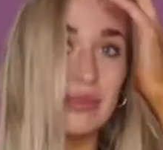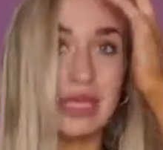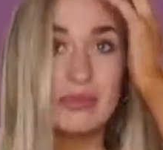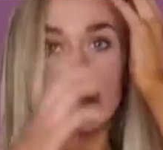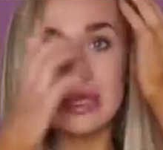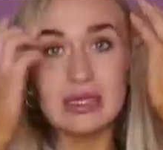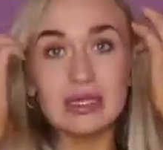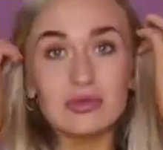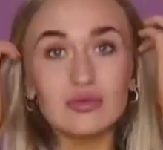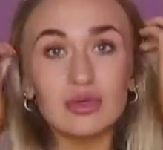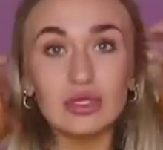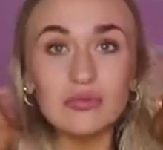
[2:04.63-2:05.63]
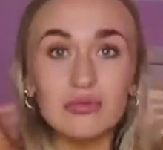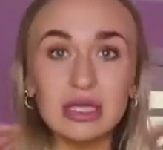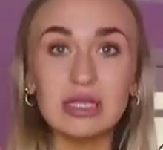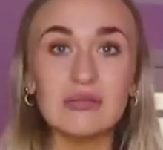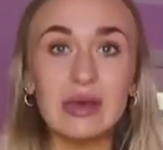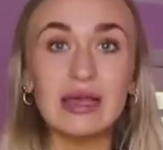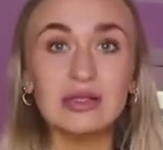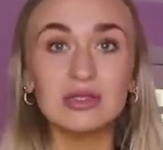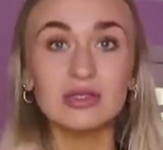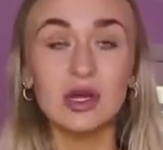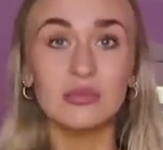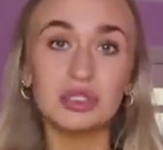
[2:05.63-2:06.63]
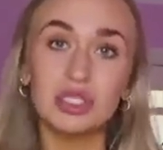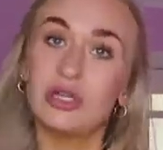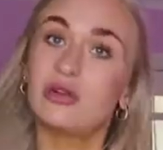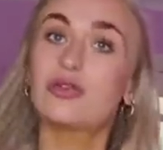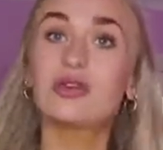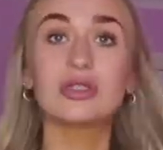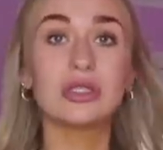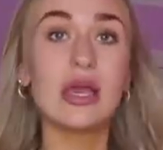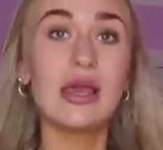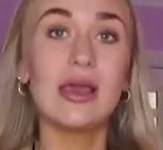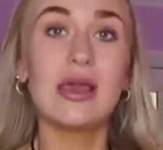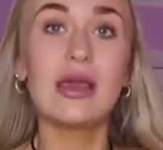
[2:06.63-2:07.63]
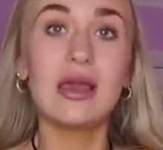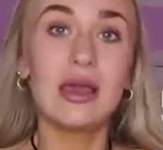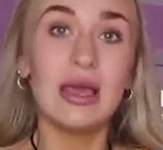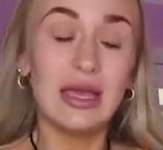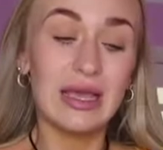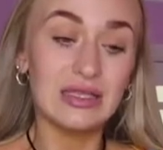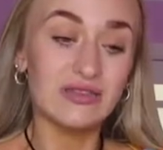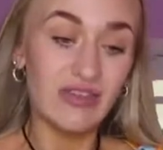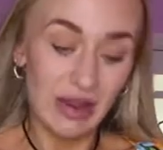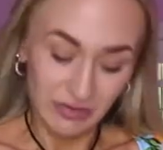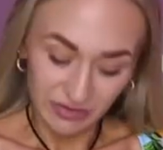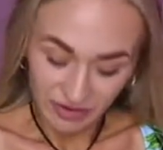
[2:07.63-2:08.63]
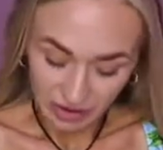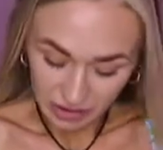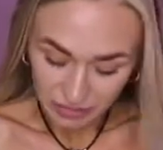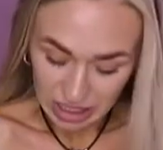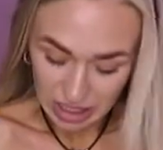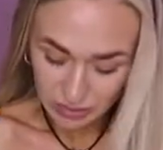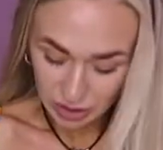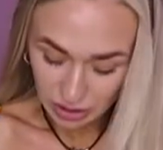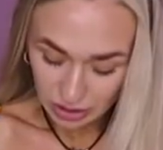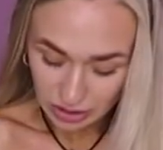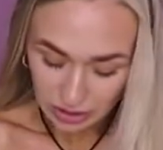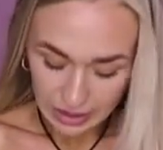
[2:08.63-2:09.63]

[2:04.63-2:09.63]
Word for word: maybe this wouldn't be the best option because it is very, very minimal.